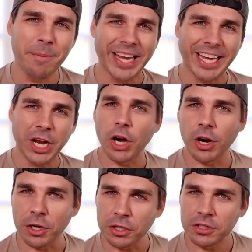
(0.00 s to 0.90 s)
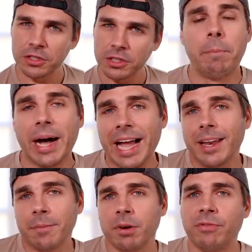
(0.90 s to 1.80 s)
to make it ours.
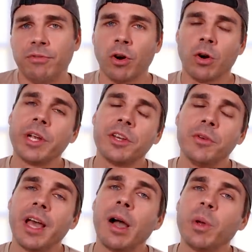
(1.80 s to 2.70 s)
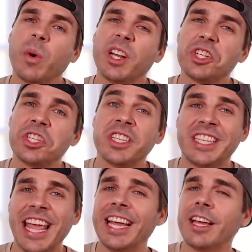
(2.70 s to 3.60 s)
But before we do that, we wanna just
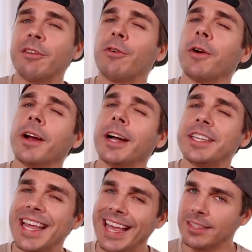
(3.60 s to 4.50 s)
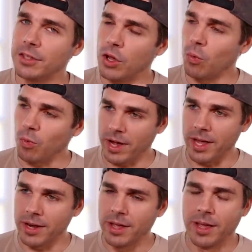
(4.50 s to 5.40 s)
take it for a test
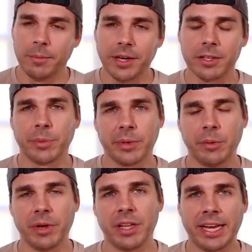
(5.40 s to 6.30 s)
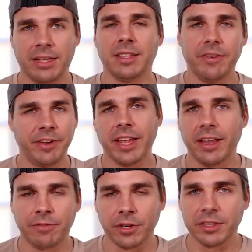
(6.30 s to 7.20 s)
run because we really wanna like live in
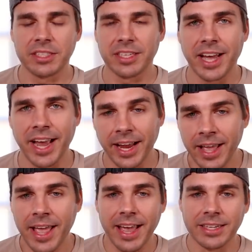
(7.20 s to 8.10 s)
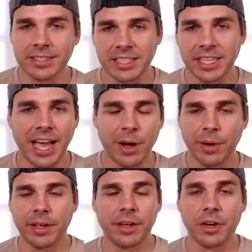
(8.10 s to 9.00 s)
it for at least a night and see
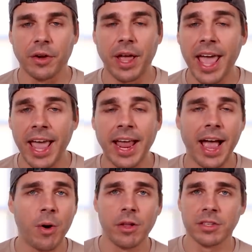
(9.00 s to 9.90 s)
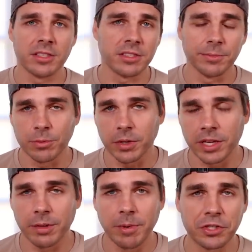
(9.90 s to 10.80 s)
how, you know, A, how all the systems are
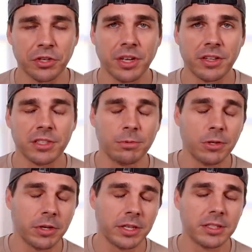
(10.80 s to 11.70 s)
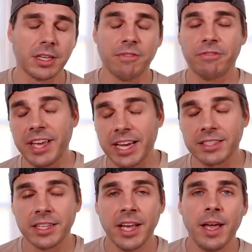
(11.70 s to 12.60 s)
working, make sure nothing's broken, needs to get
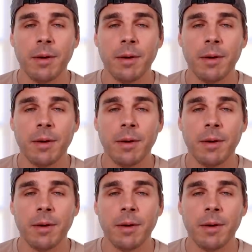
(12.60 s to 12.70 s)
fixed,